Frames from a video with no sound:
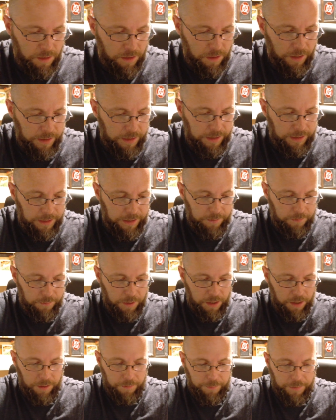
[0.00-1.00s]
like to get them
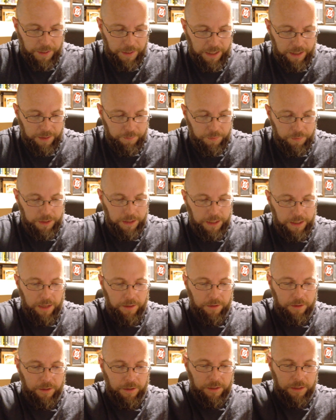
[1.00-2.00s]
painted, put
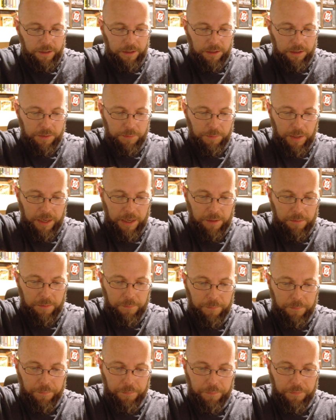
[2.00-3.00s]
together, and then display them.
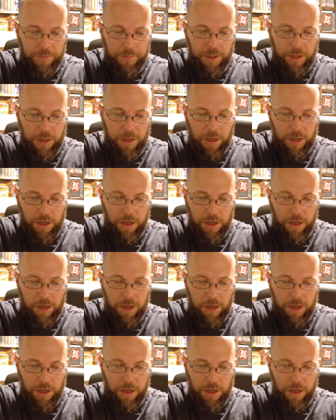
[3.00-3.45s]
If